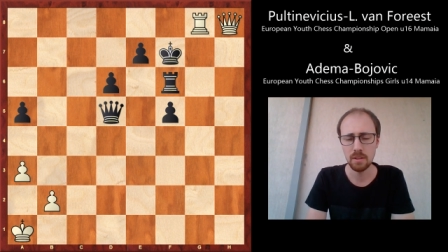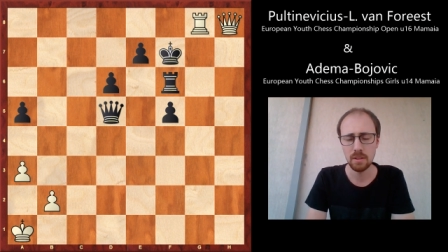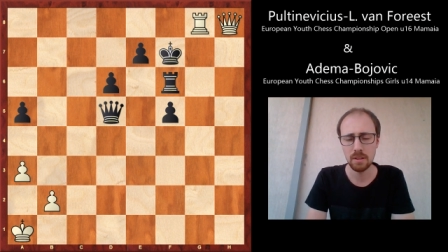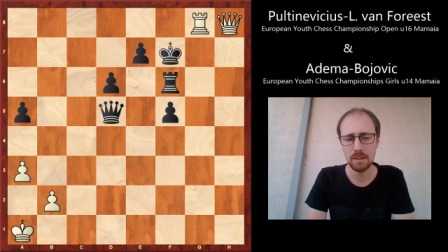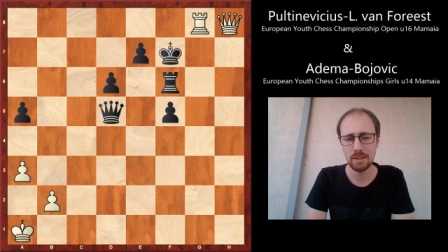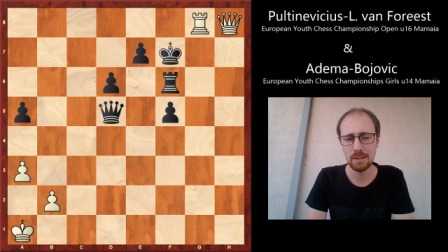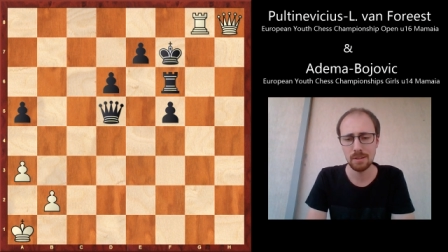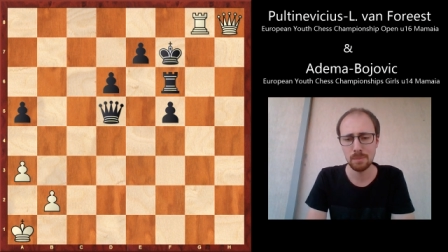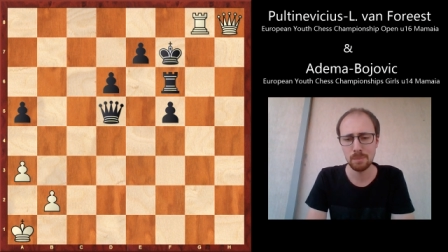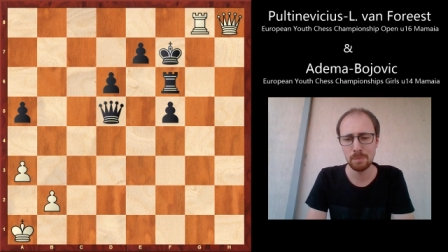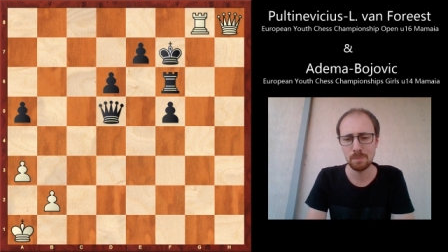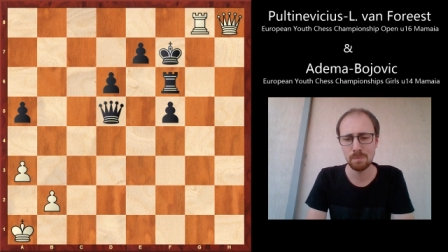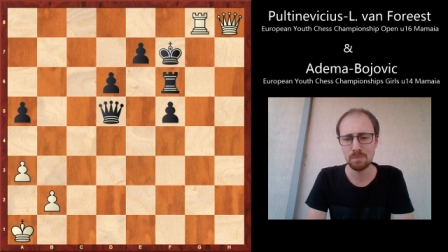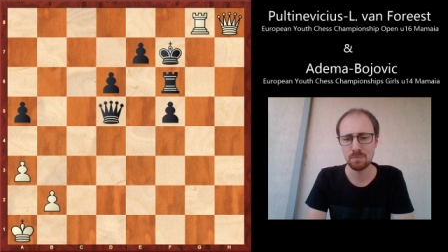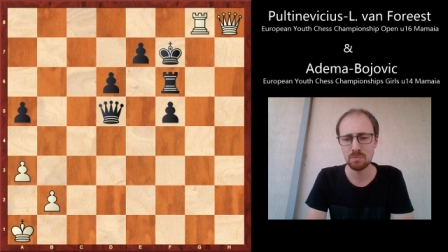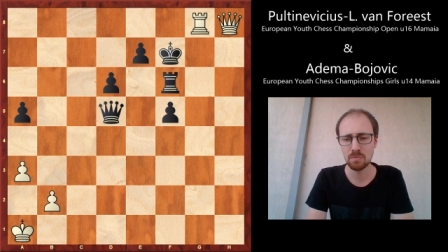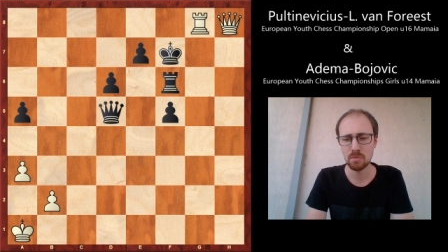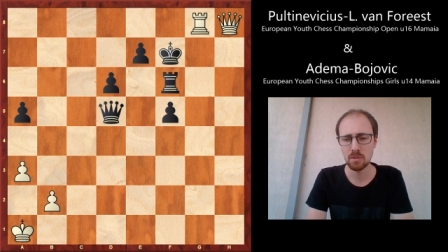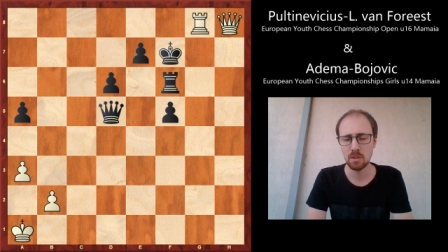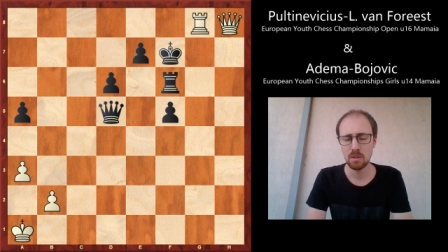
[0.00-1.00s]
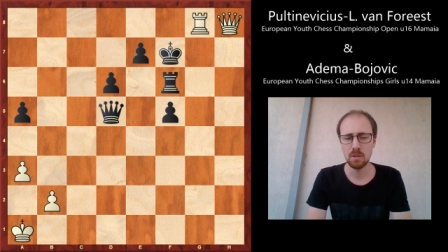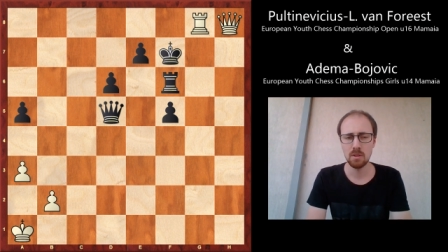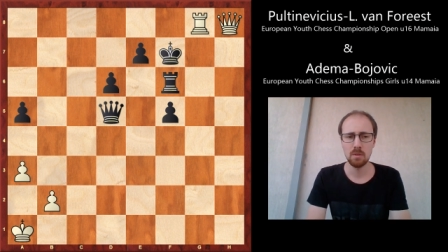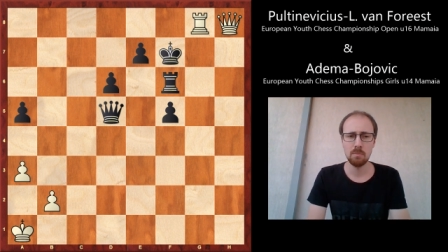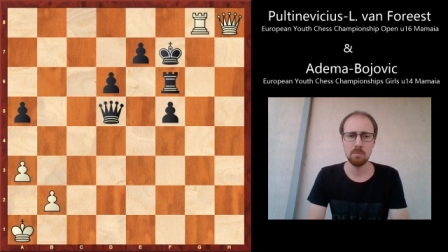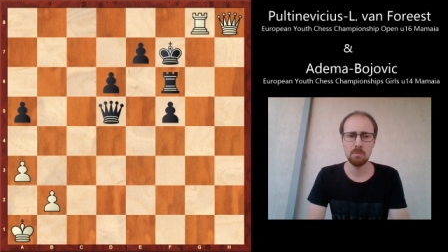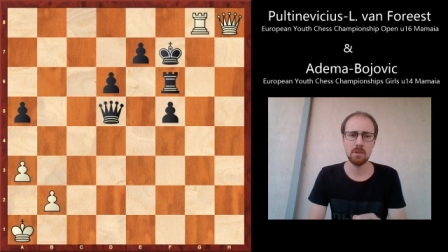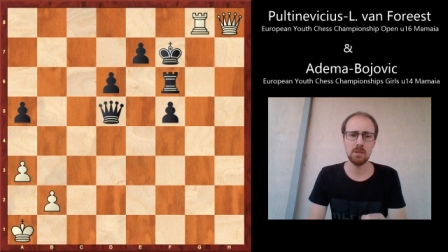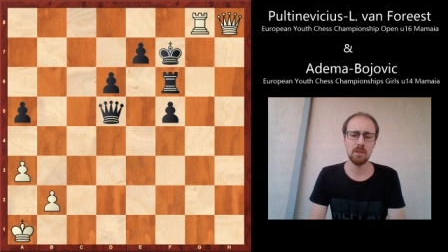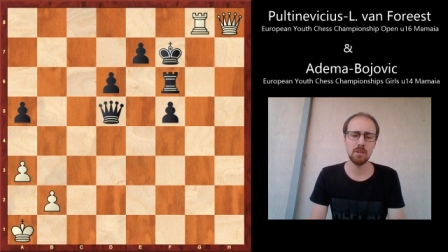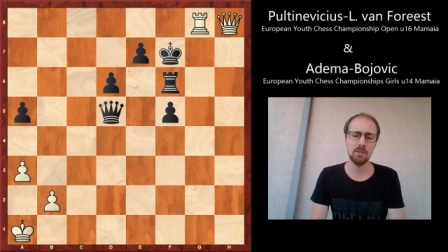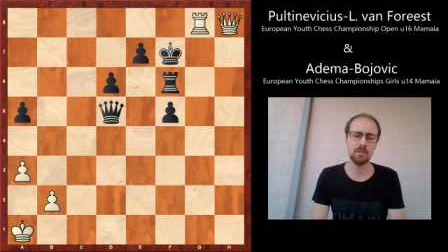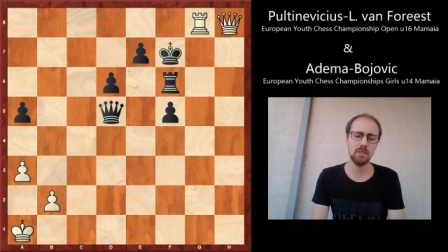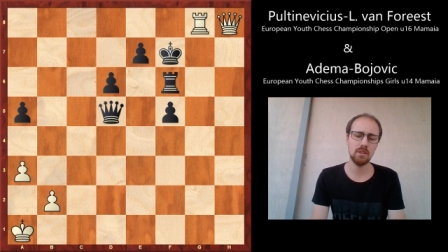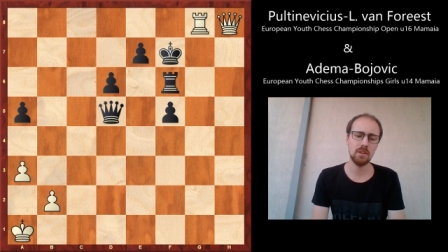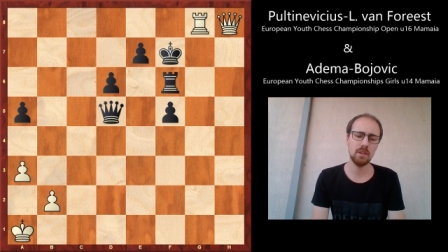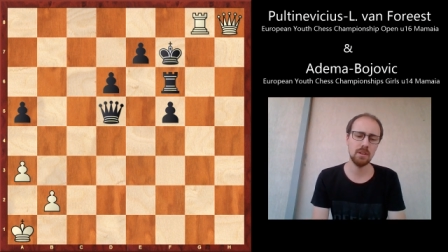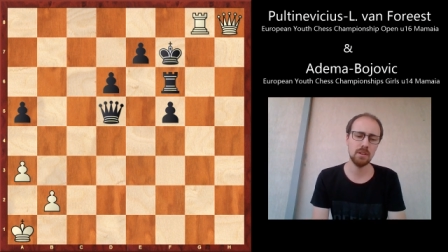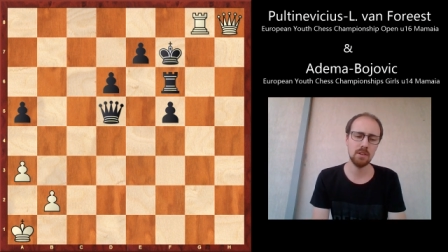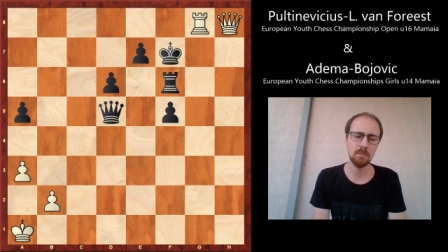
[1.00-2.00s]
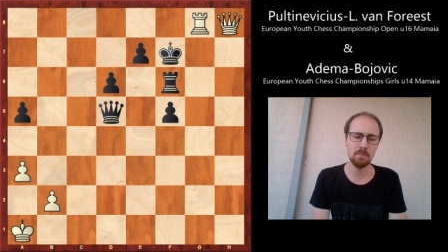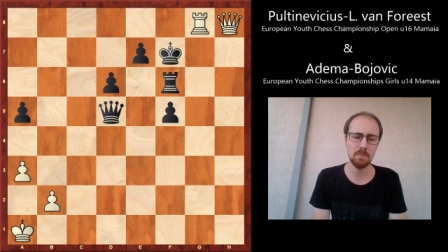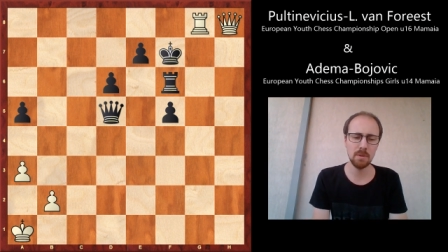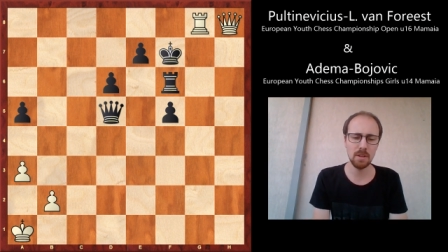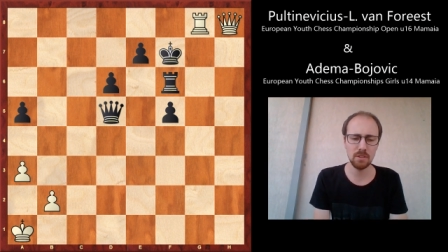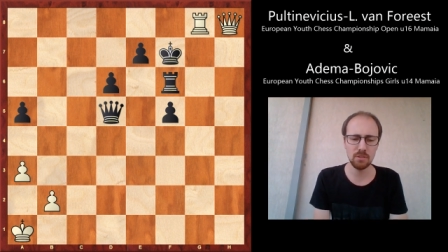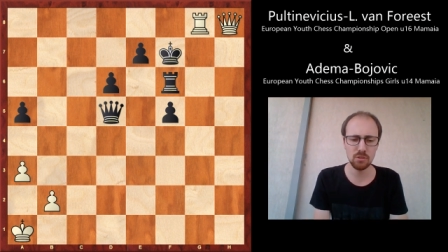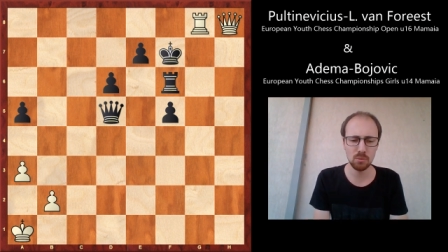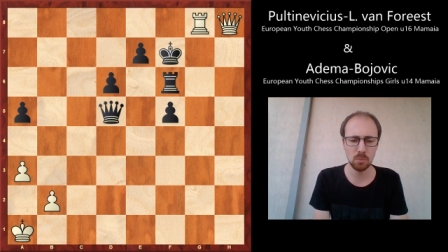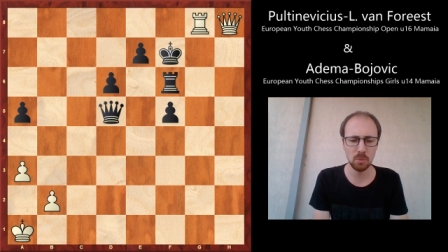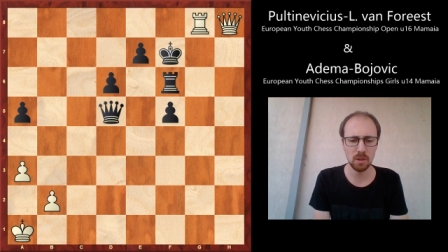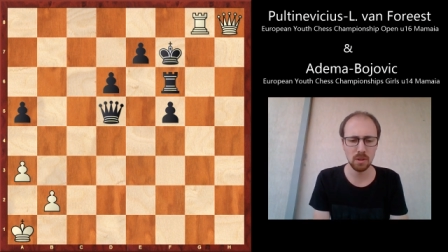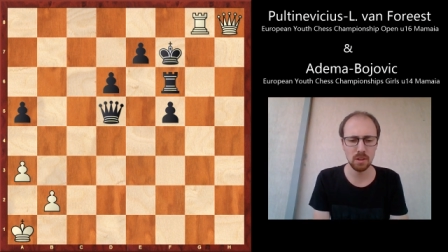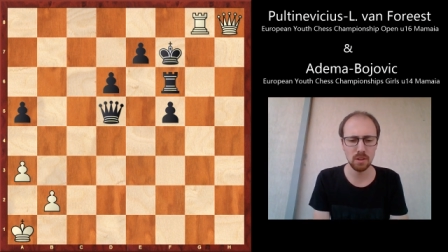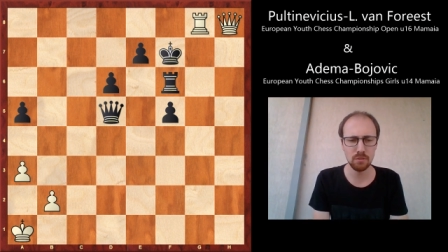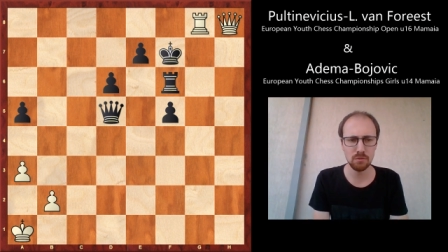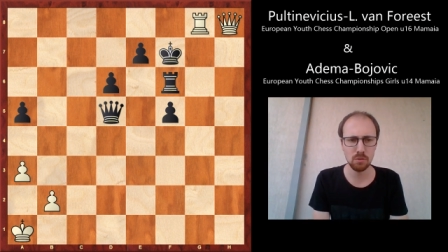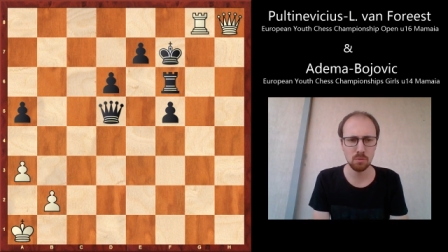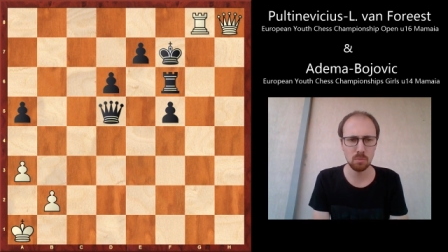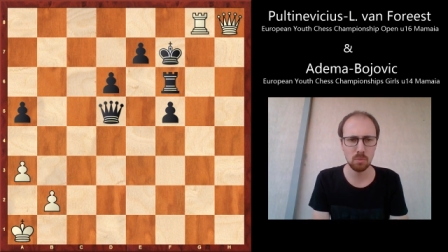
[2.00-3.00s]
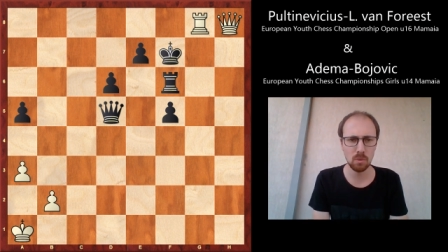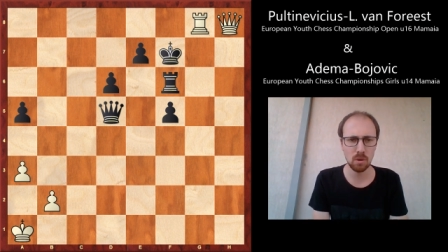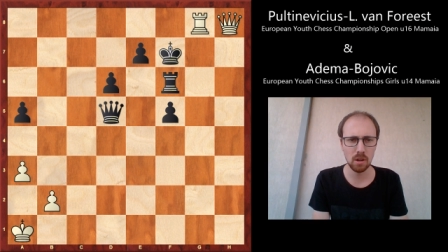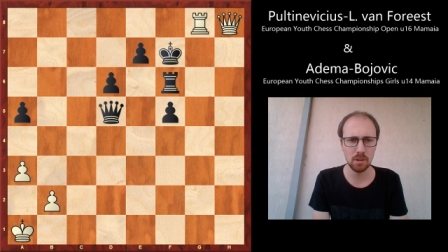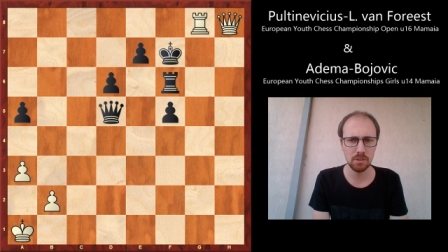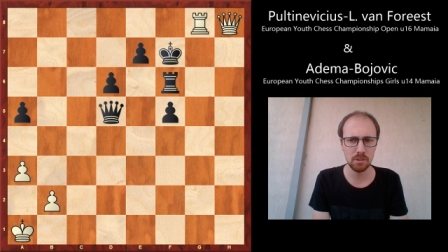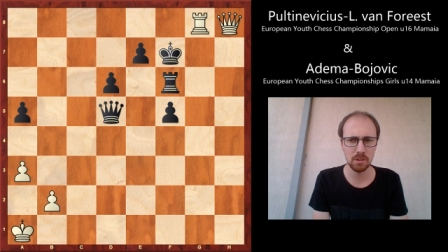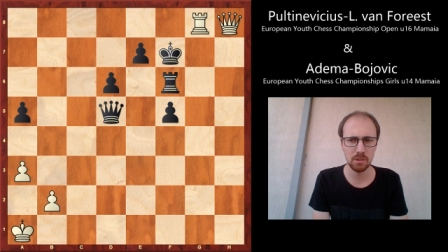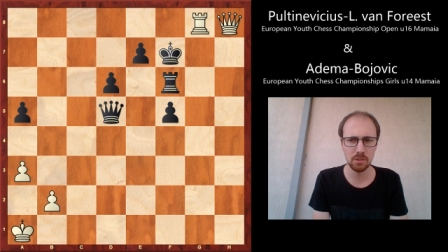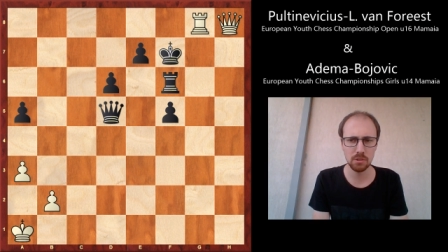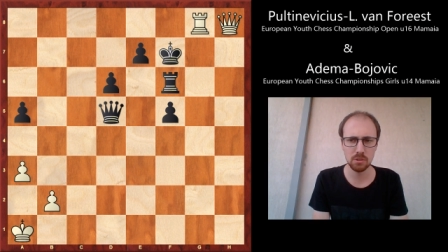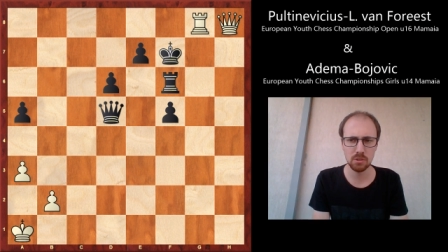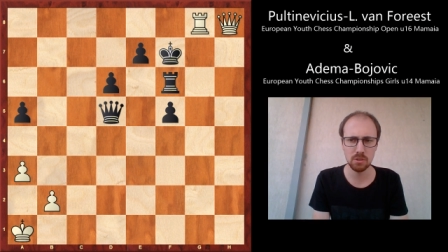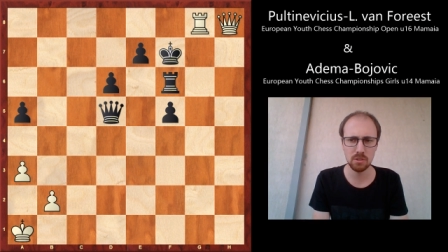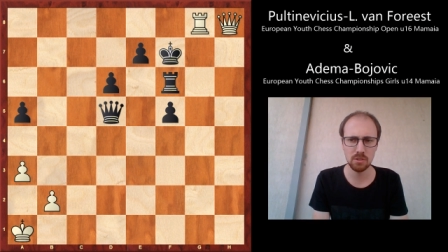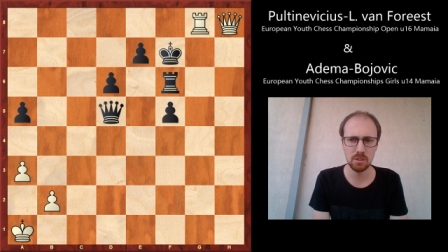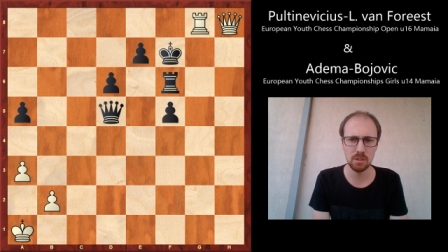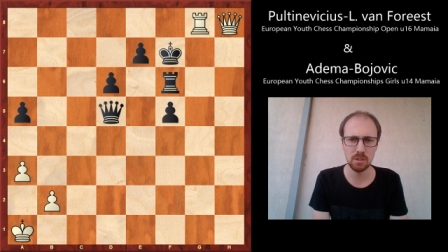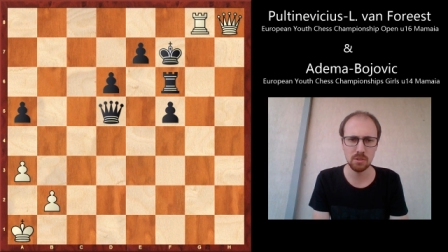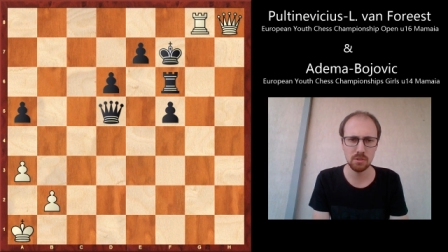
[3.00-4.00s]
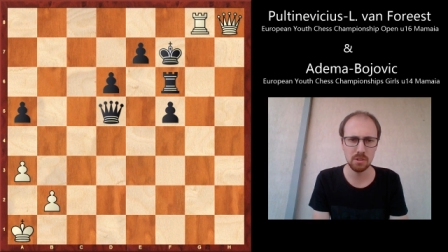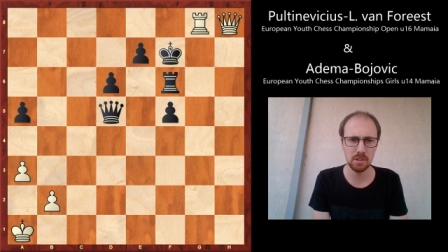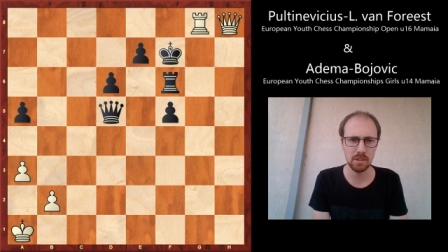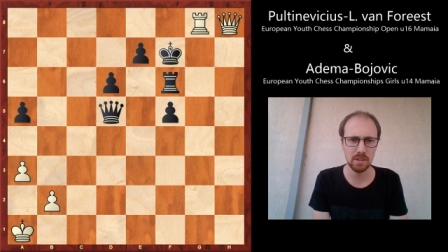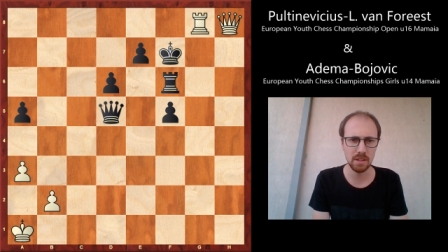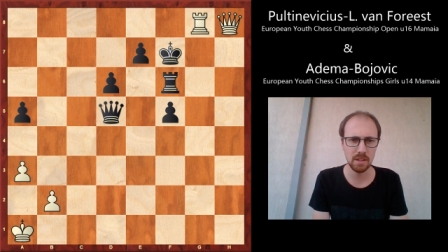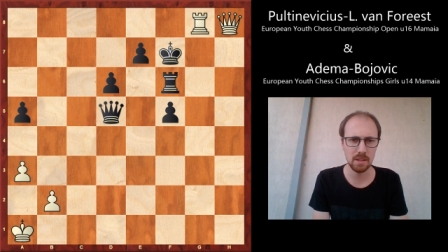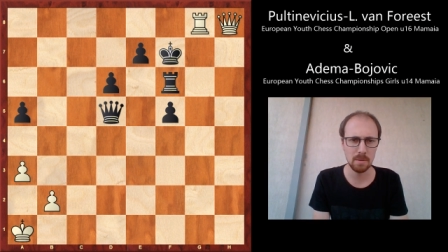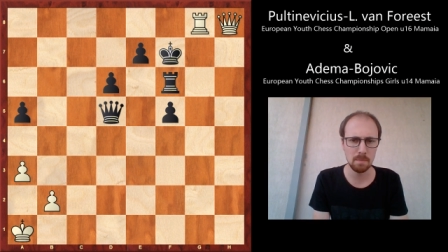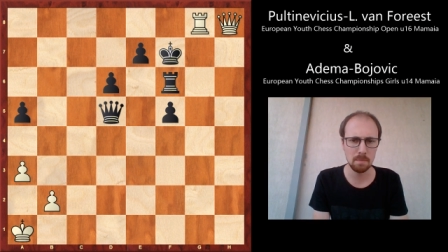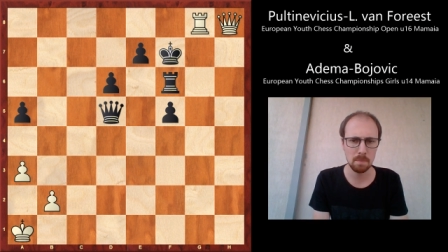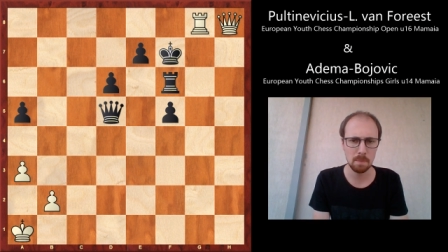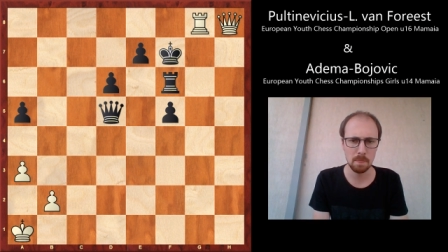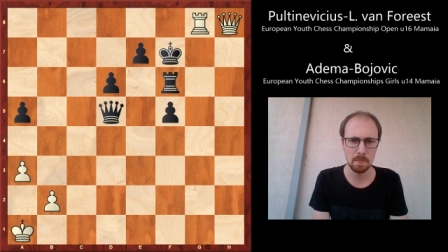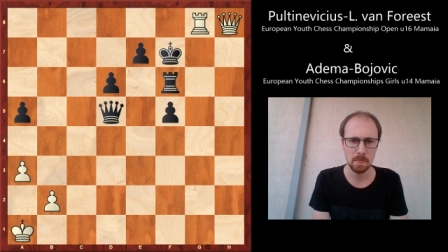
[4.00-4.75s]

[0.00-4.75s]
Um, because uh, the best way for white here to continue the game